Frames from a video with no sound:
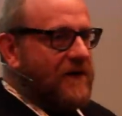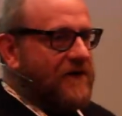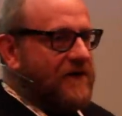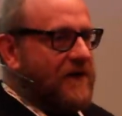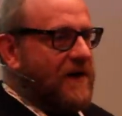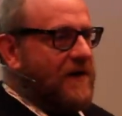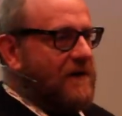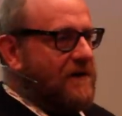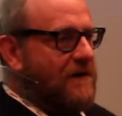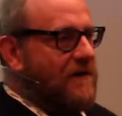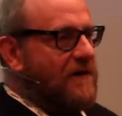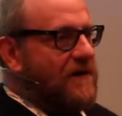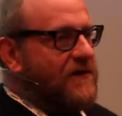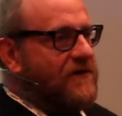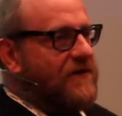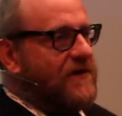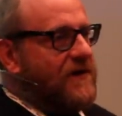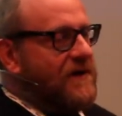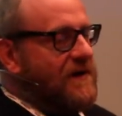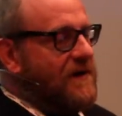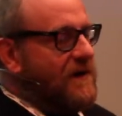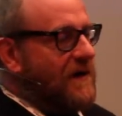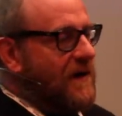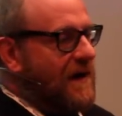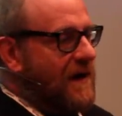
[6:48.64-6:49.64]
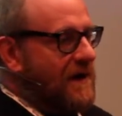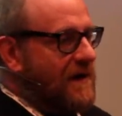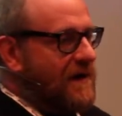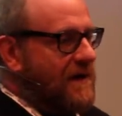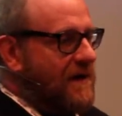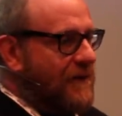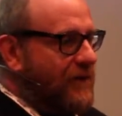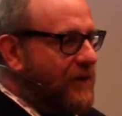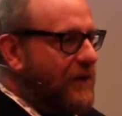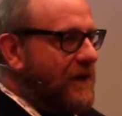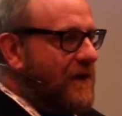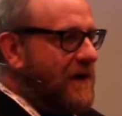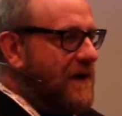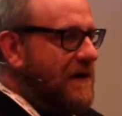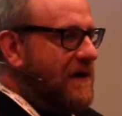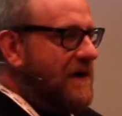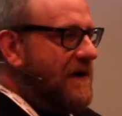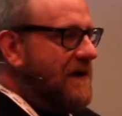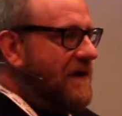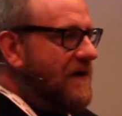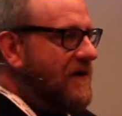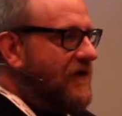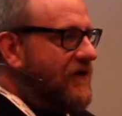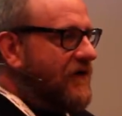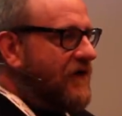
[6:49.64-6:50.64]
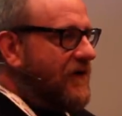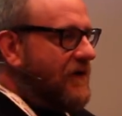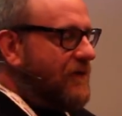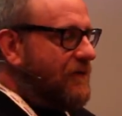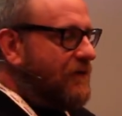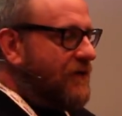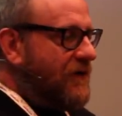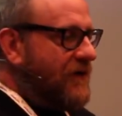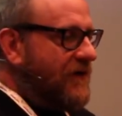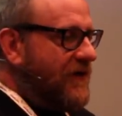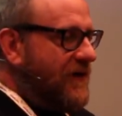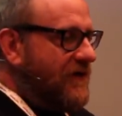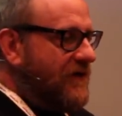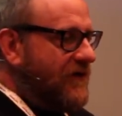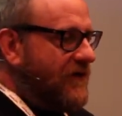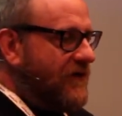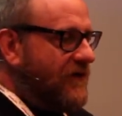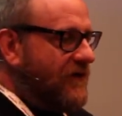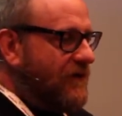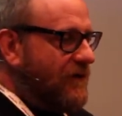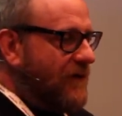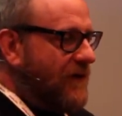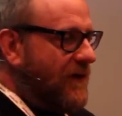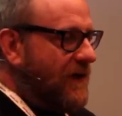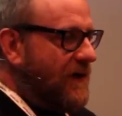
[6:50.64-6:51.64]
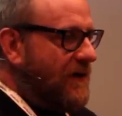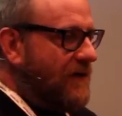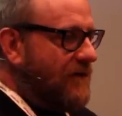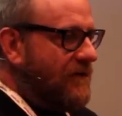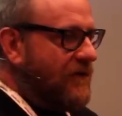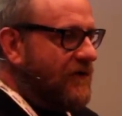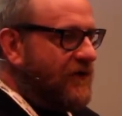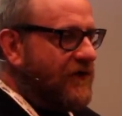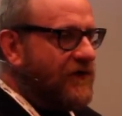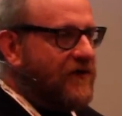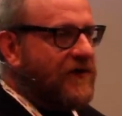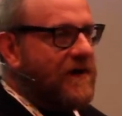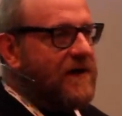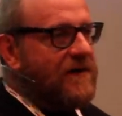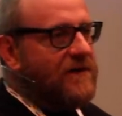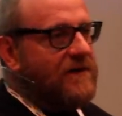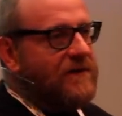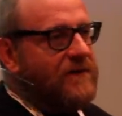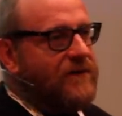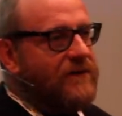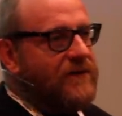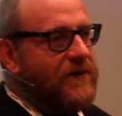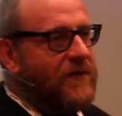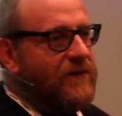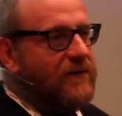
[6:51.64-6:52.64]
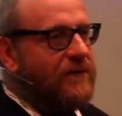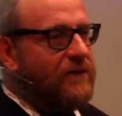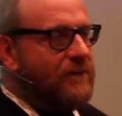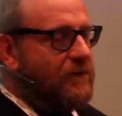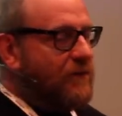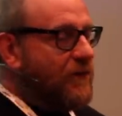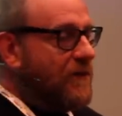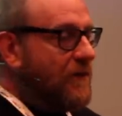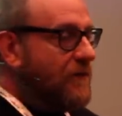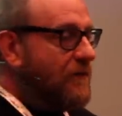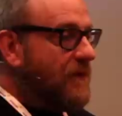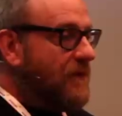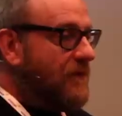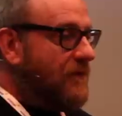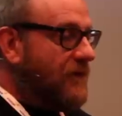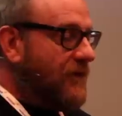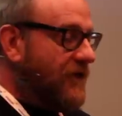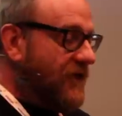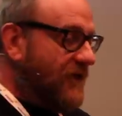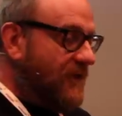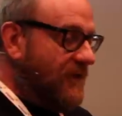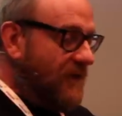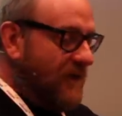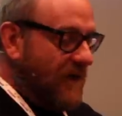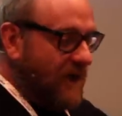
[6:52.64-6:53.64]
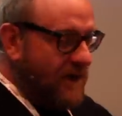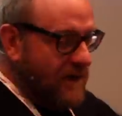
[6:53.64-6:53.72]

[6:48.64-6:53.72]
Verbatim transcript: the technology uh, for in-ears presents us with a whole set of different problems.